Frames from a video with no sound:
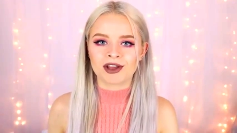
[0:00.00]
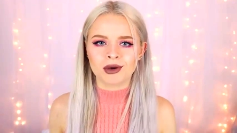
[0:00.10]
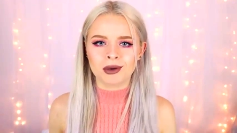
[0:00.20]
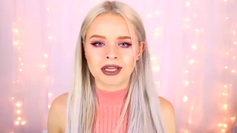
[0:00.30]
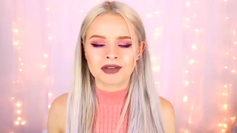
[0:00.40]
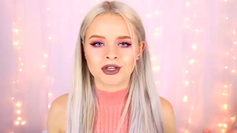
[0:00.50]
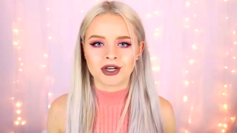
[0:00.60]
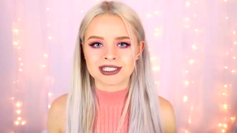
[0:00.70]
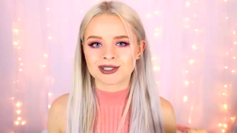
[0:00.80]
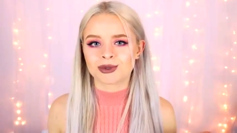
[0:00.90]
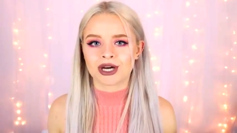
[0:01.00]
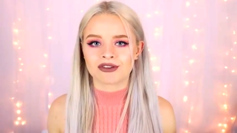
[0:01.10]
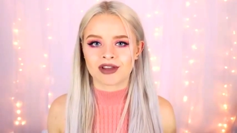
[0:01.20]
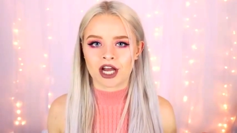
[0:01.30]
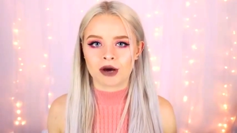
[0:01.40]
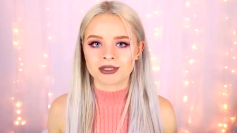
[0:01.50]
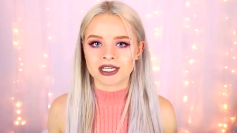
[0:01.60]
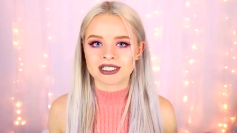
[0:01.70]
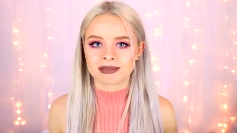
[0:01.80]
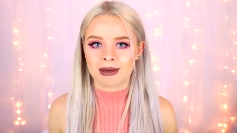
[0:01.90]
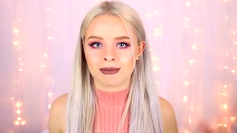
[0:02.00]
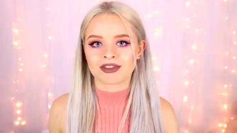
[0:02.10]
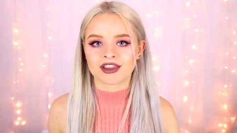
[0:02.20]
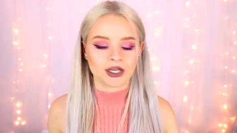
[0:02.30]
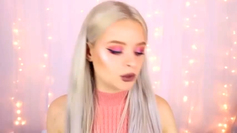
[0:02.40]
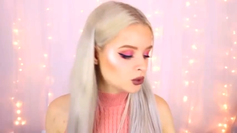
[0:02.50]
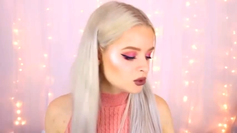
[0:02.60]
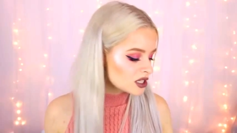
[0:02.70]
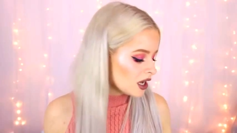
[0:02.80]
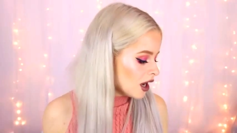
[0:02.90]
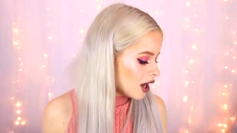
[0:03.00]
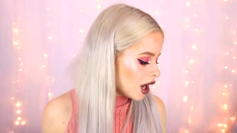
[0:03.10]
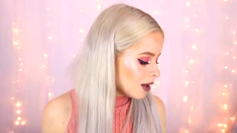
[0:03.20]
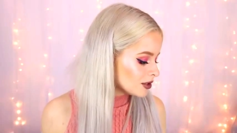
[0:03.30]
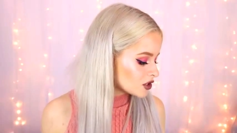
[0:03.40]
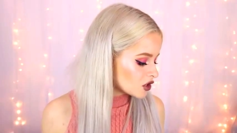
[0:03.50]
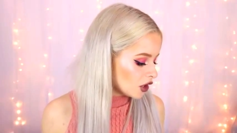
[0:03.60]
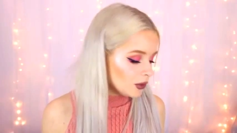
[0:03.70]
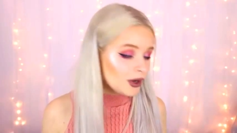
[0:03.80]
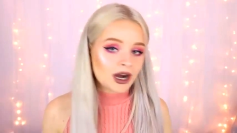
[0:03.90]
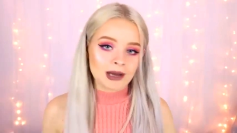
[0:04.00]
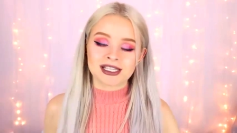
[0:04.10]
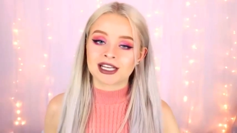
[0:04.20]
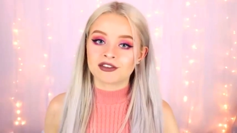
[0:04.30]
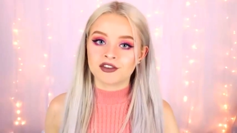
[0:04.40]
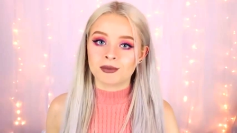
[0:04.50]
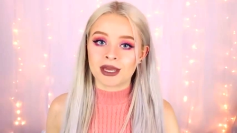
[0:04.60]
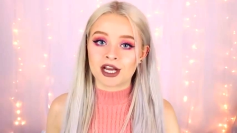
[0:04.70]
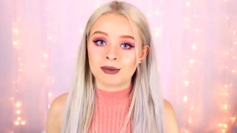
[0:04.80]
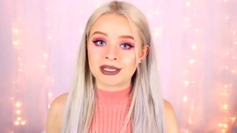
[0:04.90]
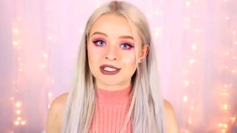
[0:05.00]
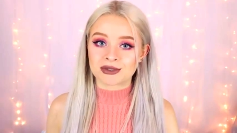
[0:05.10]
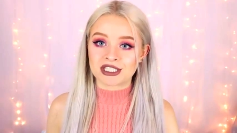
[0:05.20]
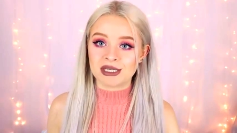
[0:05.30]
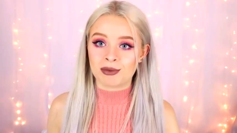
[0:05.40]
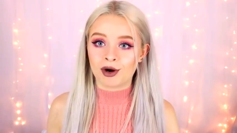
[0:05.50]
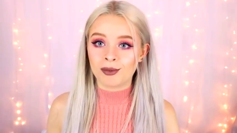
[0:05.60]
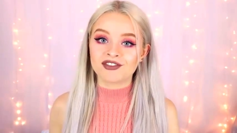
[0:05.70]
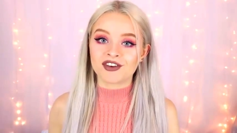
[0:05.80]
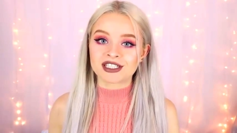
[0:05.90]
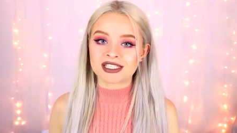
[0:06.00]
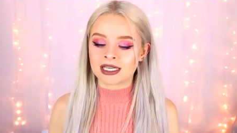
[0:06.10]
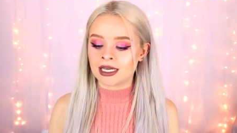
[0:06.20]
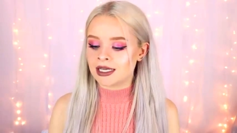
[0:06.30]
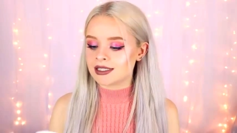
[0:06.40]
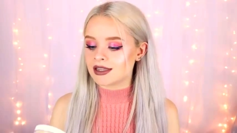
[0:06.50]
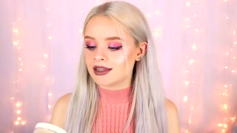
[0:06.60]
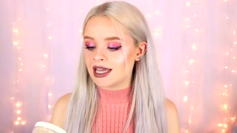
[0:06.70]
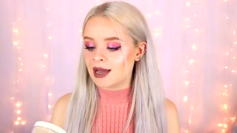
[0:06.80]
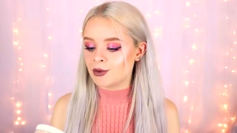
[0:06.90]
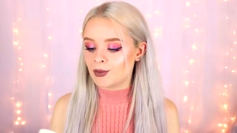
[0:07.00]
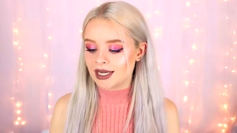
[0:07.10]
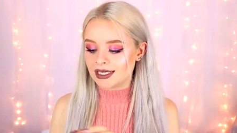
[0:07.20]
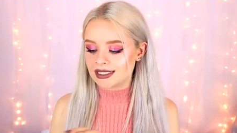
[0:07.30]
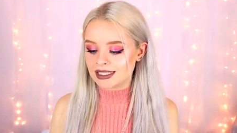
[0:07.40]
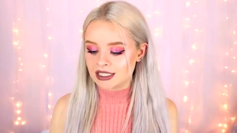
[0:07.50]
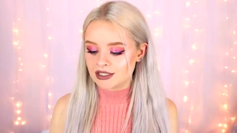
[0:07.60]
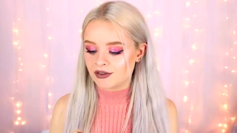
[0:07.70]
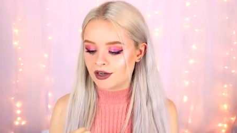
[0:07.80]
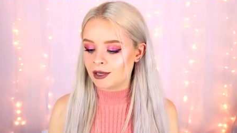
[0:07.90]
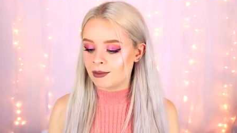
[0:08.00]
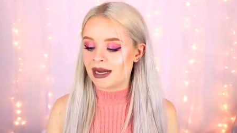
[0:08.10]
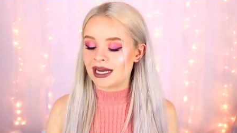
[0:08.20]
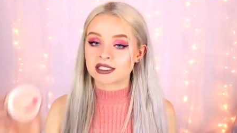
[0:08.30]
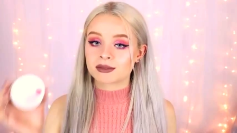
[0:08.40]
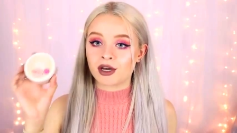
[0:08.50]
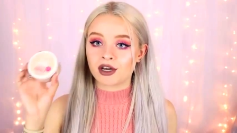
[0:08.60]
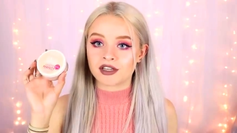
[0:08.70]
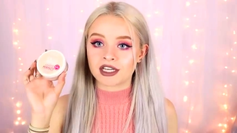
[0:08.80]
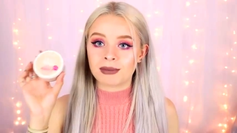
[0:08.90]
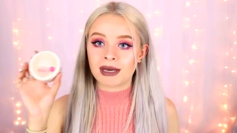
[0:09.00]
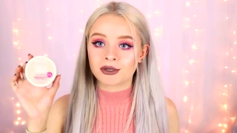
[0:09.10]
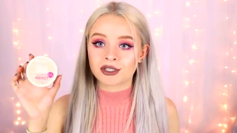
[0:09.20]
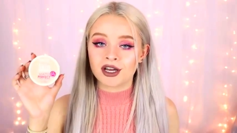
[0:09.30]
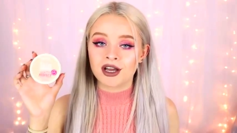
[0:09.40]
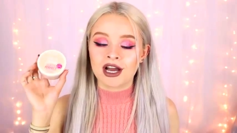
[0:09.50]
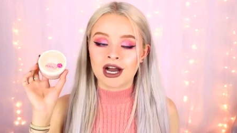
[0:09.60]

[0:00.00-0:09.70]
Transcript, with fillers: I thought I would give you guys little kind of like updates in my monthly hauls. Um, so, I'm selling a few makeup bits on Depop. The first thing is the MUA Skin Define Matte Perfect Powder.